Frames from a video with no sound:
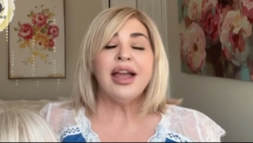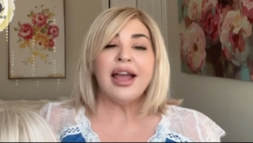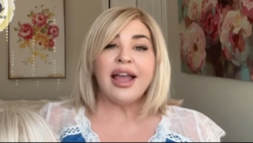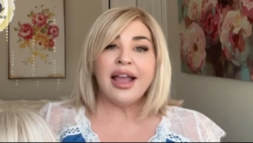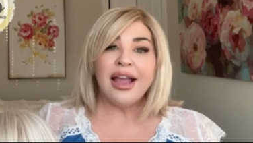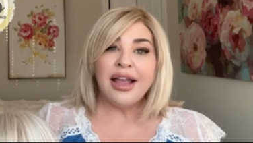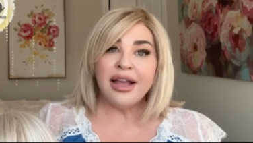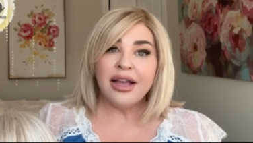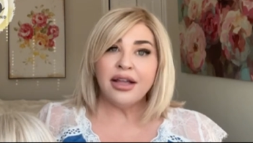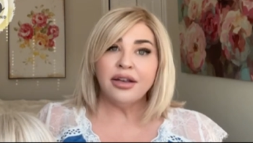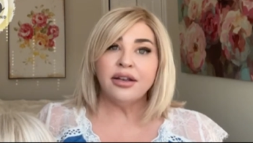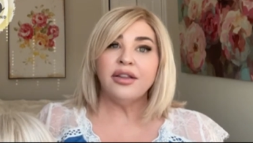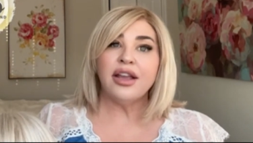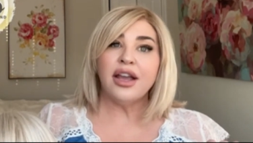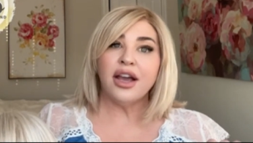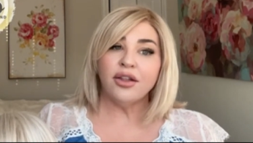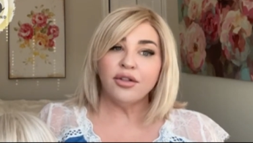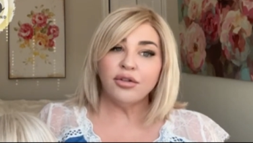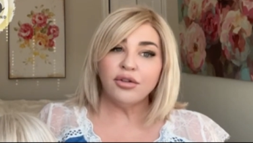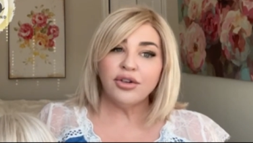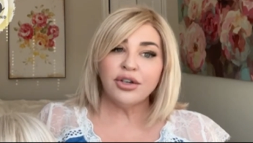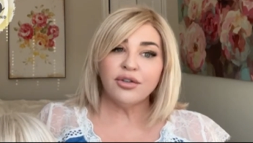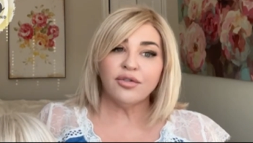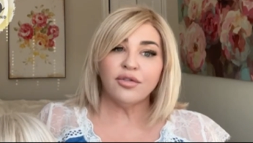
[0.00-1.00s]
And the
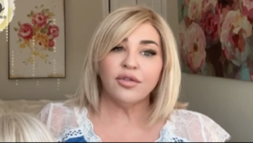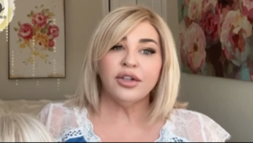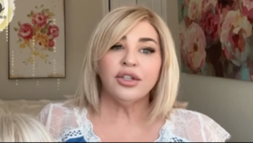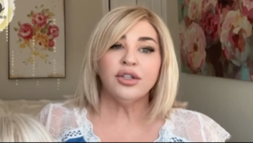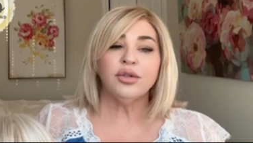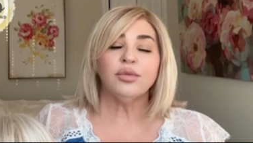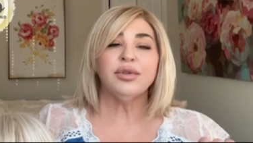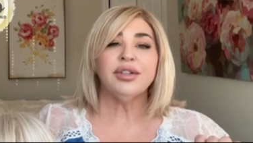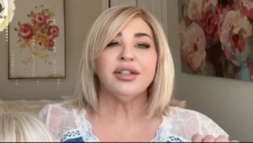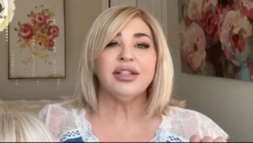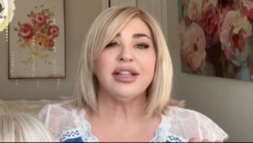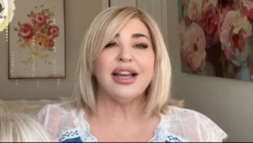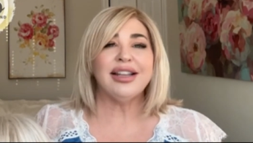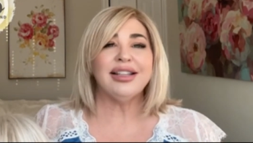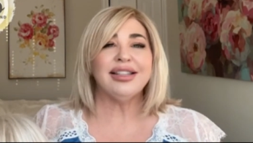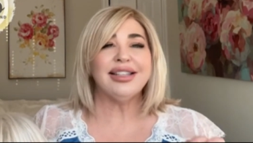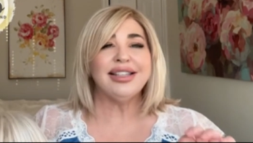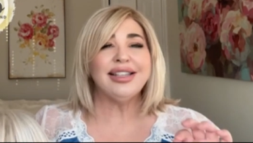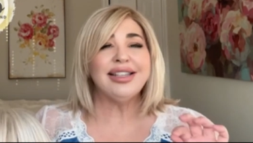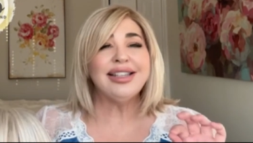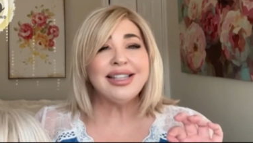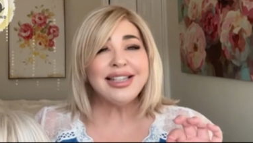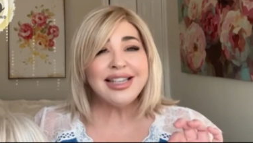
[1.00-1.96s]
other difference was that it's a